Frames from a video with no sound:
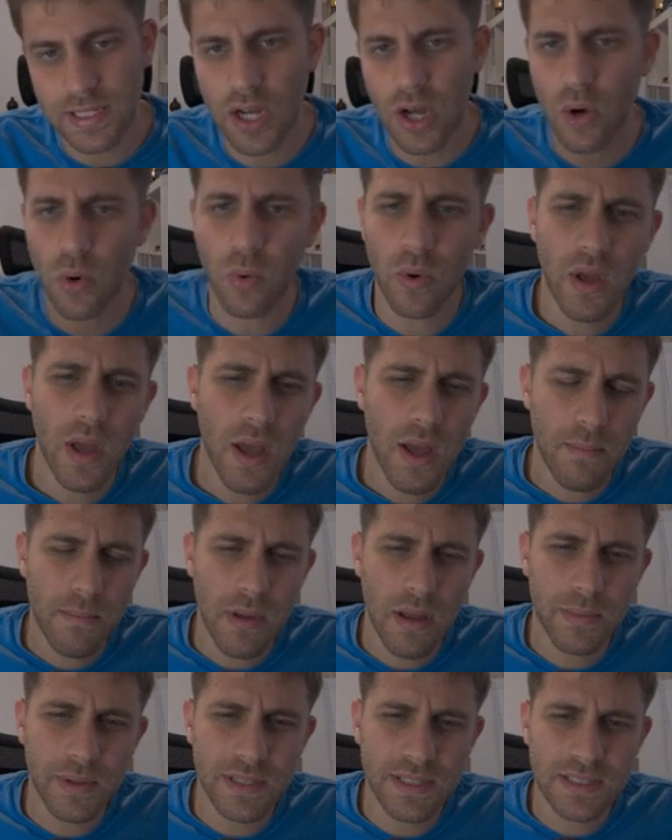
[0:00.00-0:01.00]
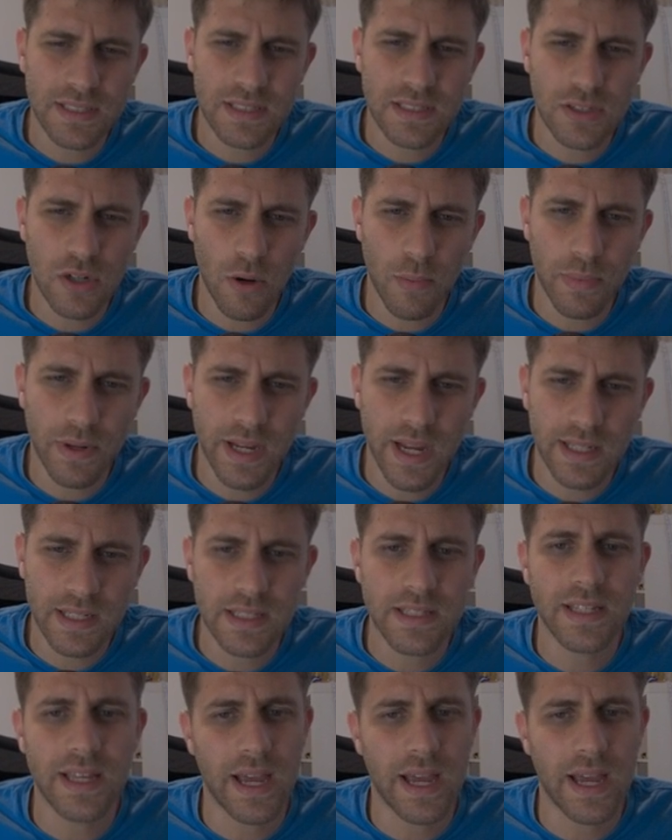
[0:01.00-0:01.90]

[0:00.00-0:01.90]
Oh, maybe it's complicated.